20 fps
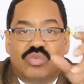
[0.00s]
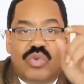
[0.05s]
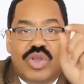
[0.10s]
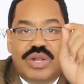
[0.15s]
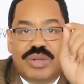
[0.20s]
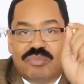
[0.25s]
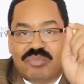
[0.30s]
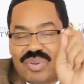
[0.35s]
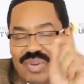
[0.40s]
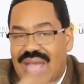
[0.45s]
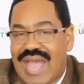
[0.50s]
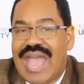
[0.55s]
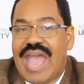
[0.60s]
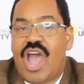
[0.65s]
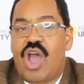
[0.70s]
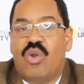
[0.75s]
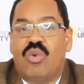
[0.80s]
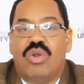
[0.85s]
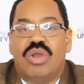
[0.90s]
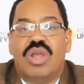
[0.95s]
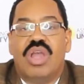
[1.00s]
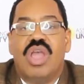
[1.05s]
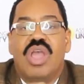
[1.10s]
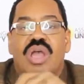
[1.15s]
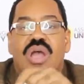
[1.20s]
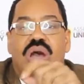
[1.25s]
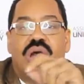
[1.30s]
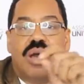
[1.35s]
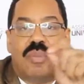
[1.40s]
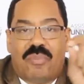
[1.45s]
One hour
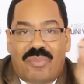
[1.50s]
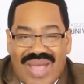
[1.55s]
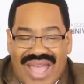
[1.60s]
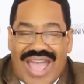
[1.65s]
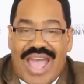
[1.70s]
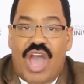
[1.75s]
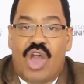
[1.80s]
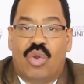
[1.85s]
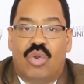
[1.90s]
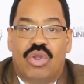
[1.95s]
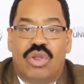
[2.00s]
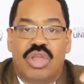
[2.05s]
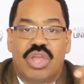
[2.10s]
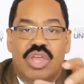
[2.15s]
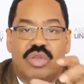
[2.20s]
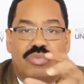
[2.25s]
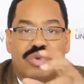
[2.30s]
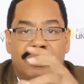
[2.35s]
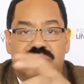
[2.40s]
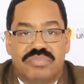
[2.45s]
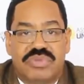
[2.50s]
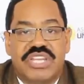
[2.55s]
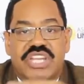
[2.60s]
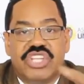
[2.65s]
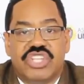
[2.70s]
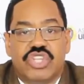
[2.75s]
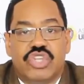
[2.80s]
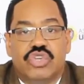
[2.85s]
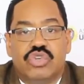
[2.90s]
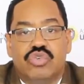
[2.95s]
of power with
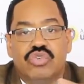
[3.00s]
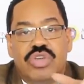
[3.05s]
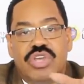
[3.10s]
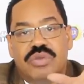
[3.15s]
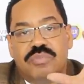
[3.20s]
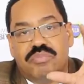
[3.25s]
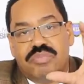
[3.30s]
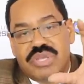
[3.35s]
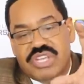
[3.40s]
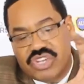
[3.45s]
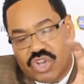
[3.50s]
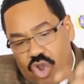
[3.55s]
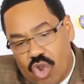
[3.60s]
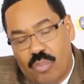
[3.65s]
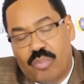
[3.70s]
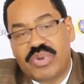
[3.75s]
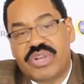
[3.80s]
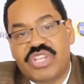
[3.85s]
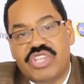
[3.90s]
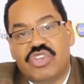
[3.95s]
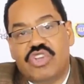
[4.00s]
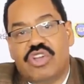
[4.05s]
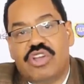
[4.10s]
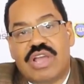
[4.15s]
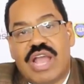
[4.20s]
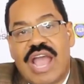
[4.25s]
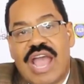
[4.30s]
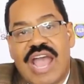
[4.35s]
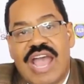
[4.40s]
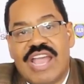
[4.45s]
me and you, me opening
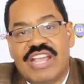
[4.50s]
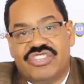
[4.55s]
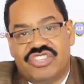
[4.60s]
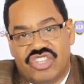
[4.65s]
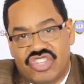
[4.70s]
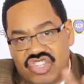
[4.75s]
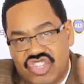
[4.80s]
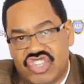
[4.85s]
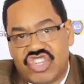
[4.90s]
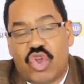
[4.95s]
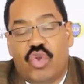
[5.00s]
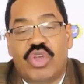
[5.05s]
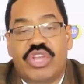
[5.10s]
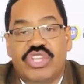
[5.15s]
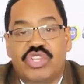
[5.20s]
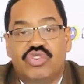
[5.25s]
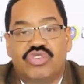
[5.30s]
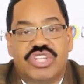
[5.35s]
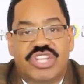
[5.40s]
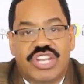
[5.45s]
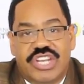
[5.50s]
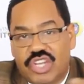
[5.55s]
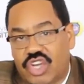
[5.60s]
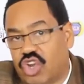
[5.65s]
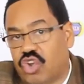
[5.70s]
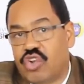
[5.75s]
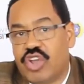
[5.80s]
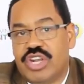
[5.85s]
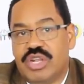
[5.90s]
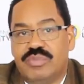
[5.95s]
your eyes and showing you the
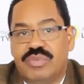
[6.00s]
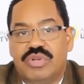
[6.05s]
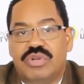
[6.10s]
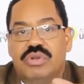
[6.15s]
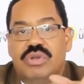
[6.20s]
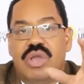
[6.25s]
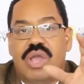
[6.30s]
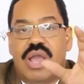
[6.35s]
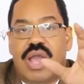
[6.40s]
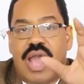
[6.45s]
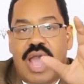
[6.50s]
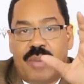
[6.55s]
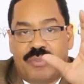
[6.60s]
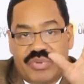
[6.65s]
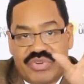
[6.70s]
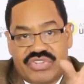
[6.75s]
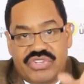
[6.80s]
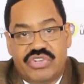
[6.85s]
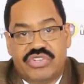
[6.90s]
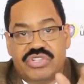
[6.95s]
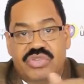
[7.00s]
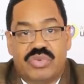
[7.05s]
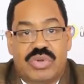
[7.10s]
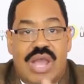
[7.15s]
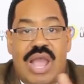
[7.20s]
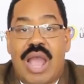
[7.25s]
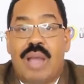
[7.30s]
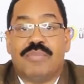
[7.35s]
incredible opportunity.